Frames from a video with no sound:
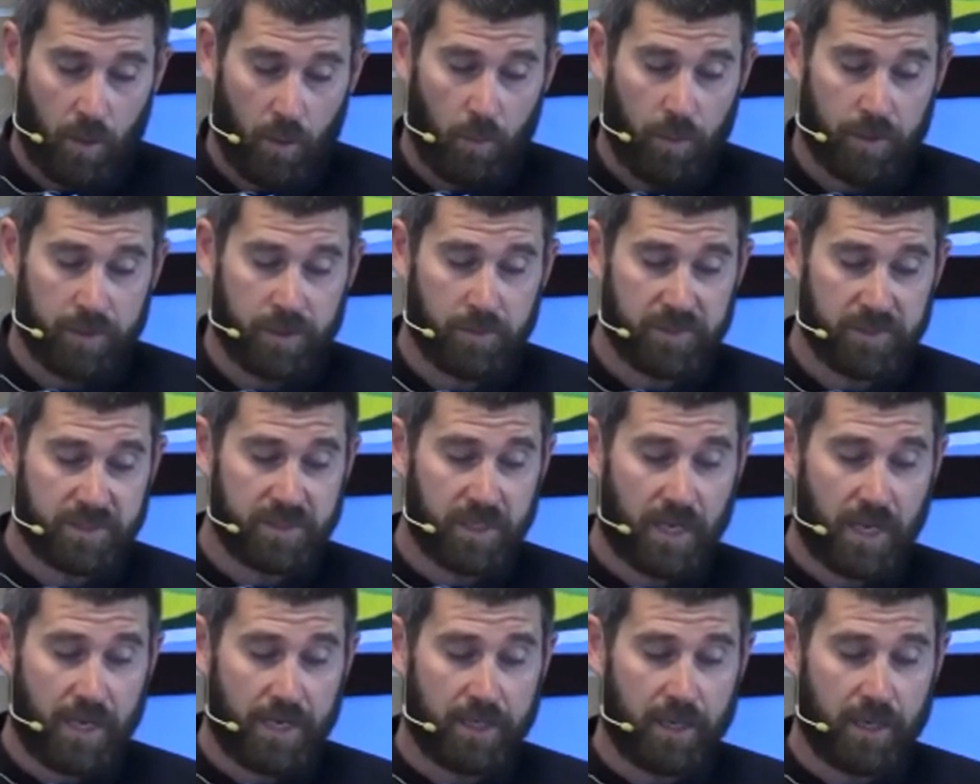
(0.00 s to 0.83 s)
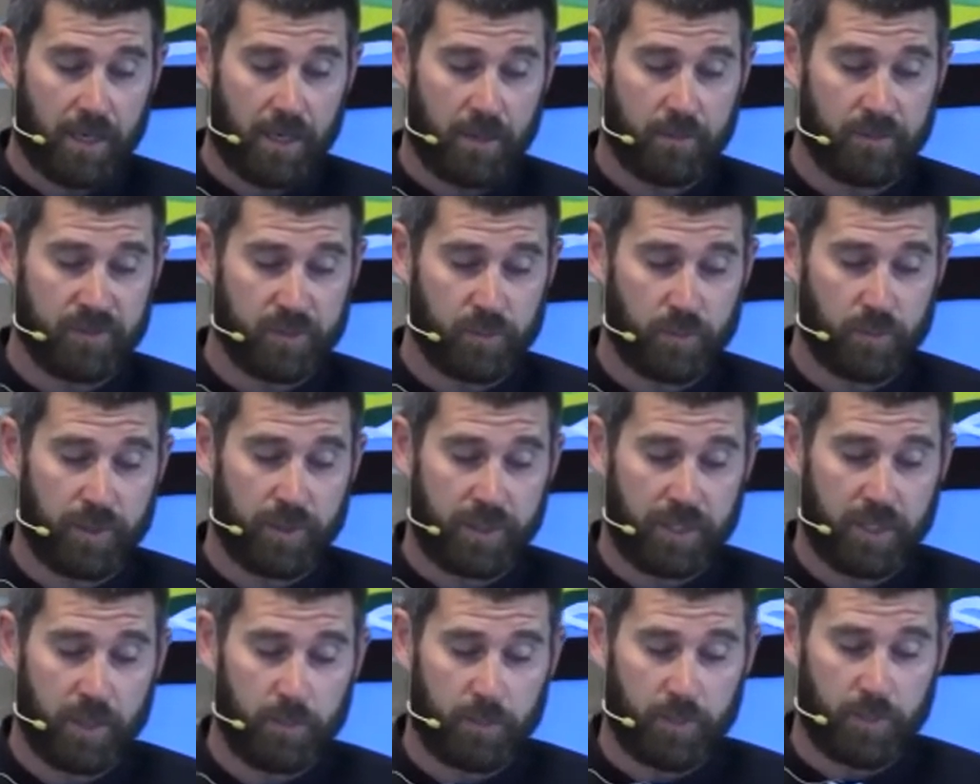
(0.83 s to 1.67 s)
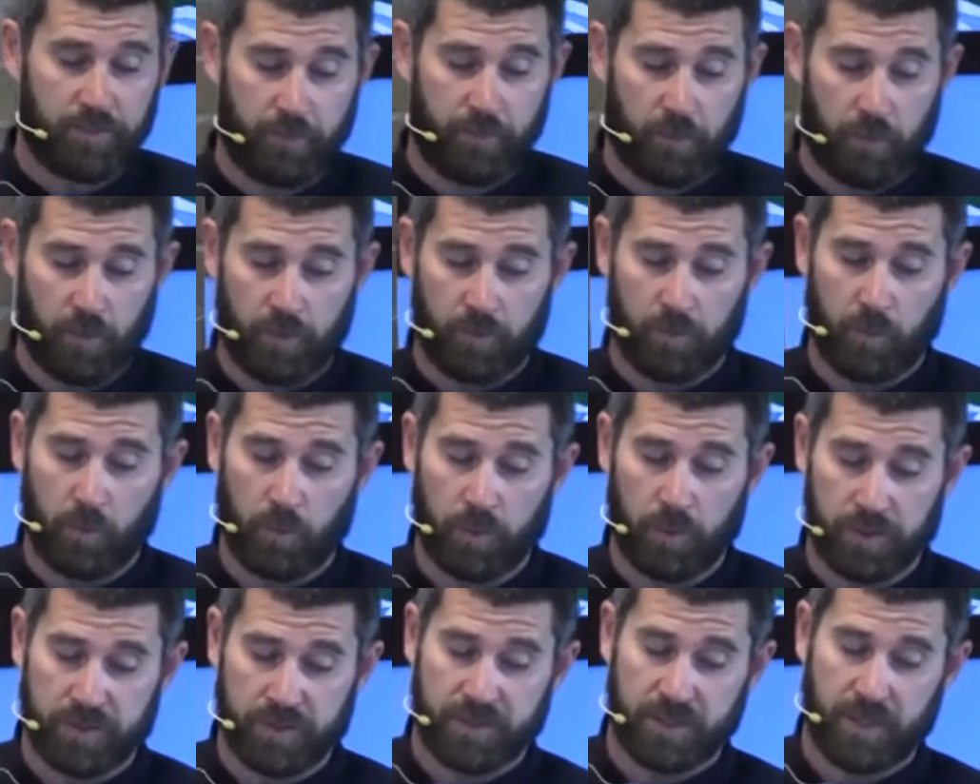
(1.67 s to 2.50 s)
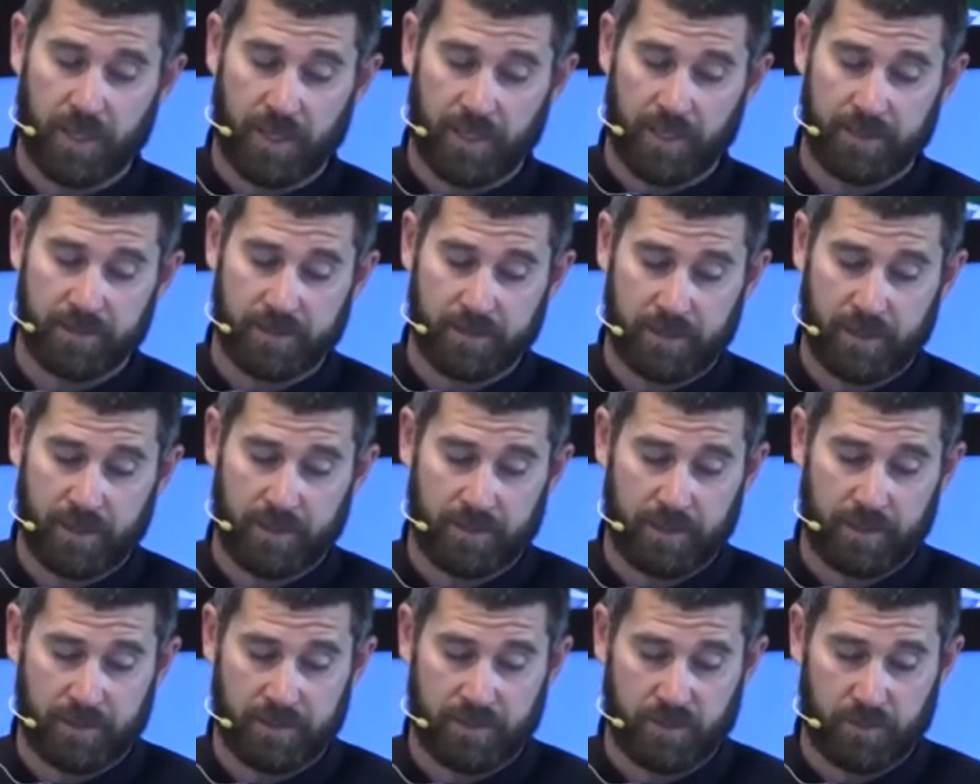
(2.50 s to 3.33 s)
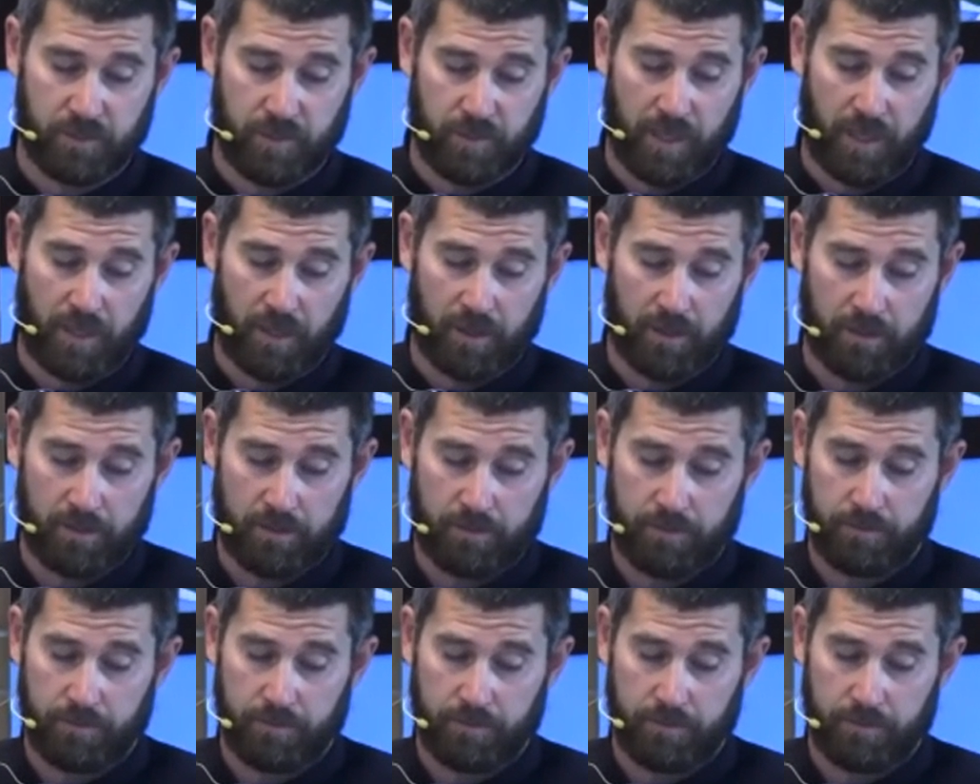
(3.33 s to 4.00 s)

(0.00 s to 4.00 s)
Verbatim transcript: When the Messiah comes, will he perform more signs than this man?